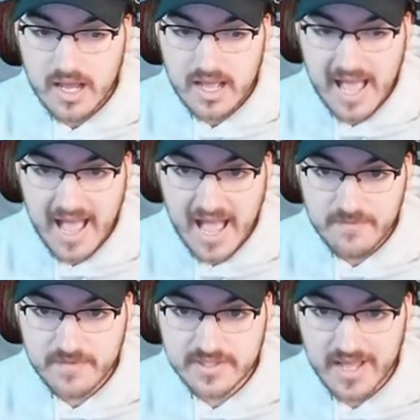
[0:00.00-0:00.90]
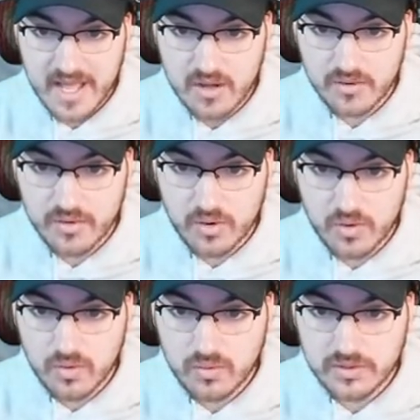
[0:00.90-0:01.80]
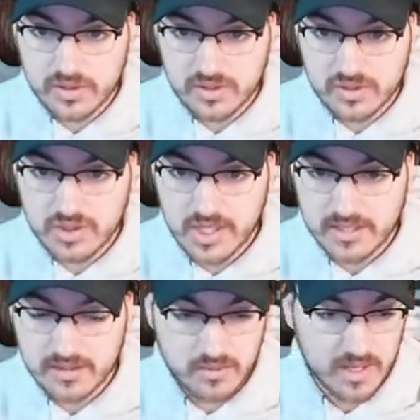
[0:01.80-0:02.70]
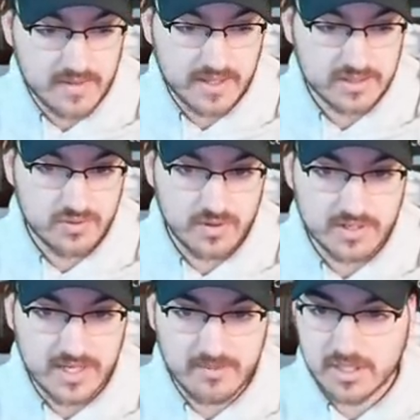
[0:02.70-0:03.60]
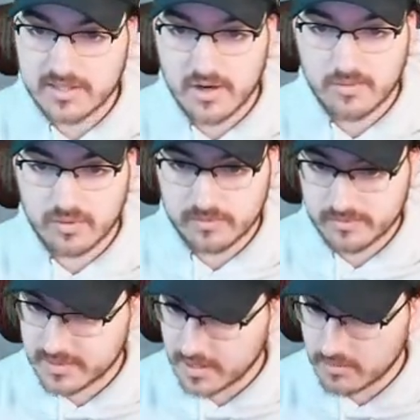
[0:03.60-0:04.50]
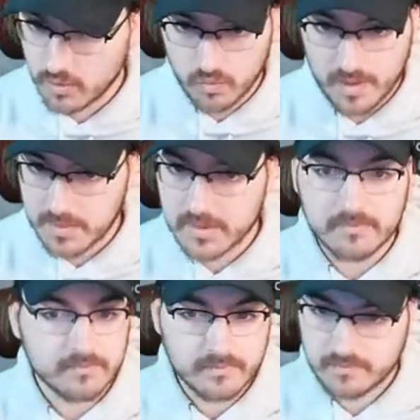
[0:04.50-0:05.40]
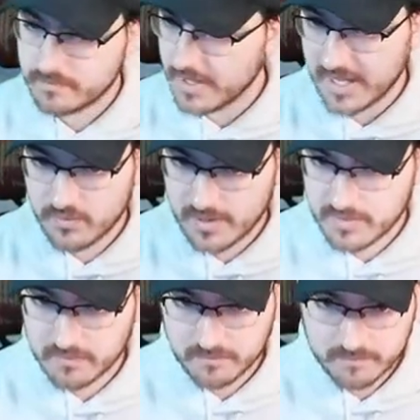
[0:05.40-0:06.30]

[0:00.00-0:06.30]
Half his health. Holy shit. Okay, that's crazy. I mean, terrible. Terrible weapon. Bad weapon.